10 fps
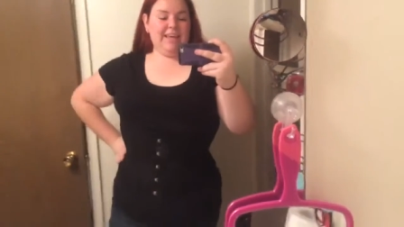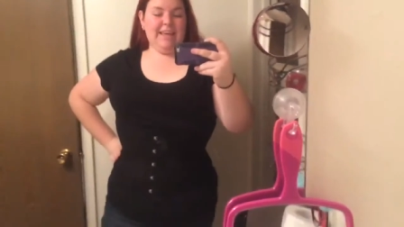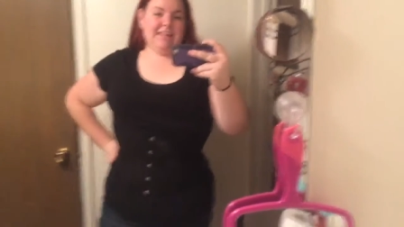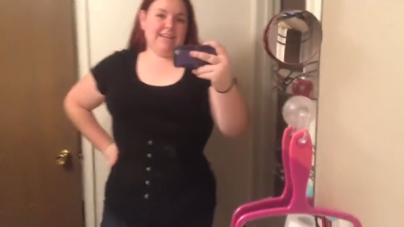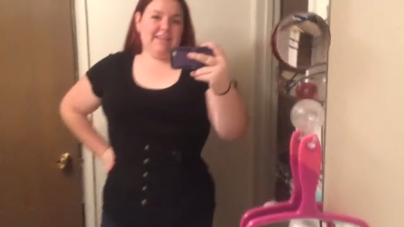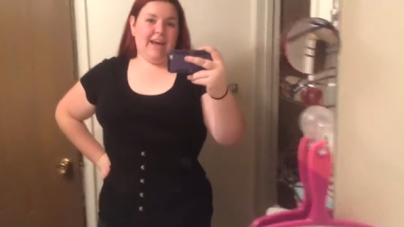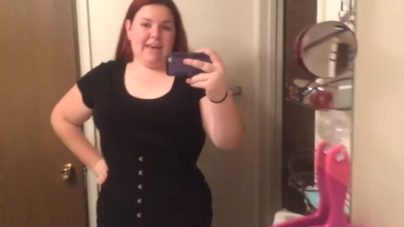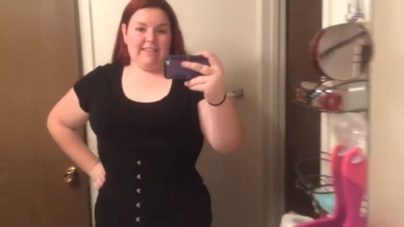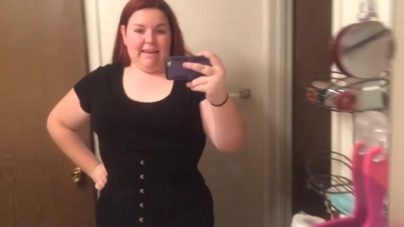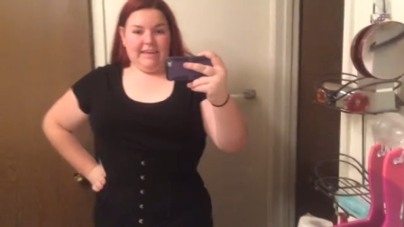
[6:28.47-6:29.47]
it
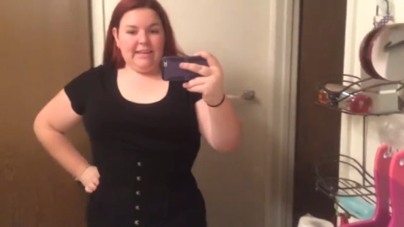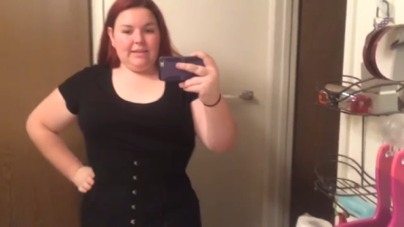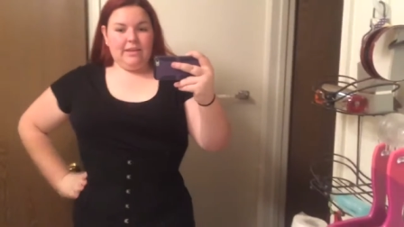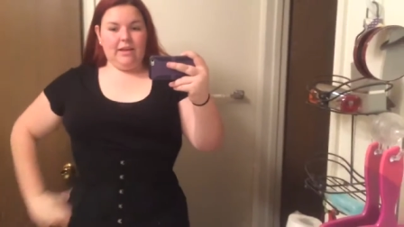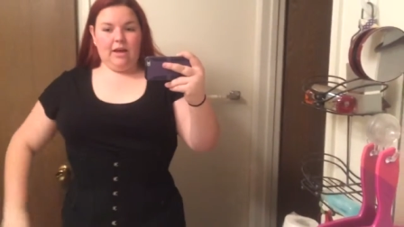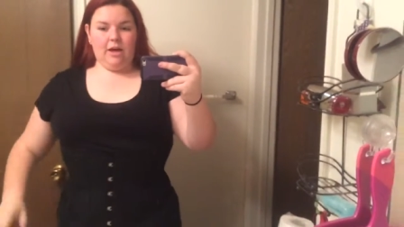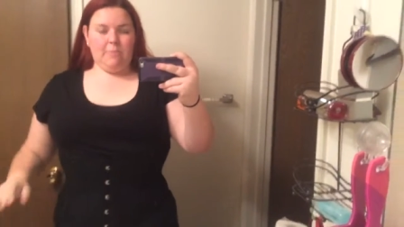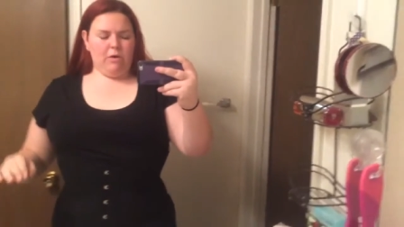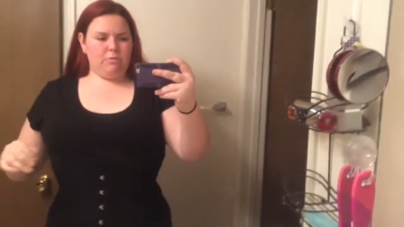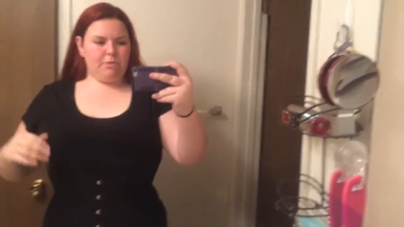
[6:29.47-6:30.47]
I like it. Um,
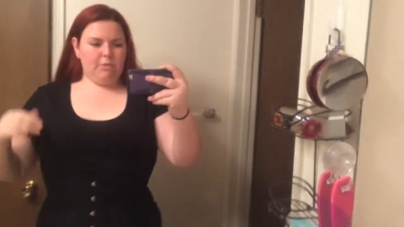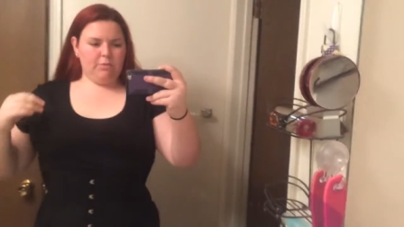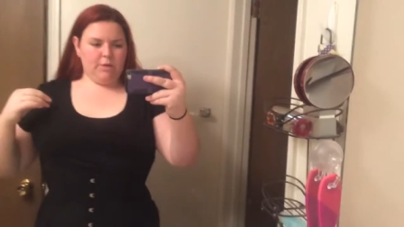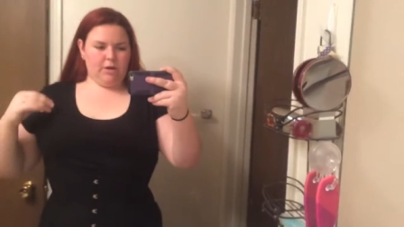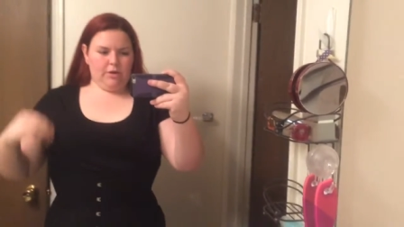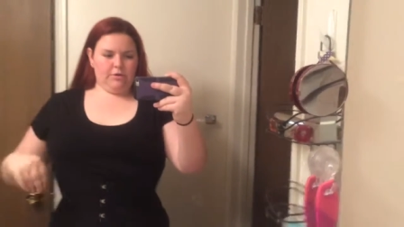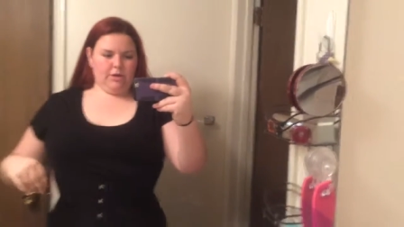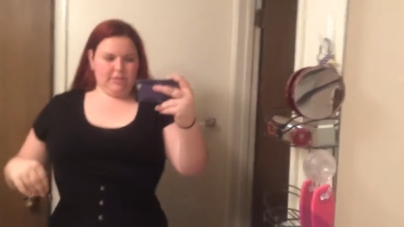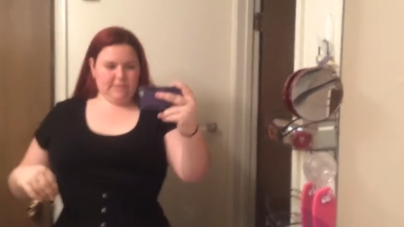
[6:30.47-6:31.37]
I would probably wear it underneath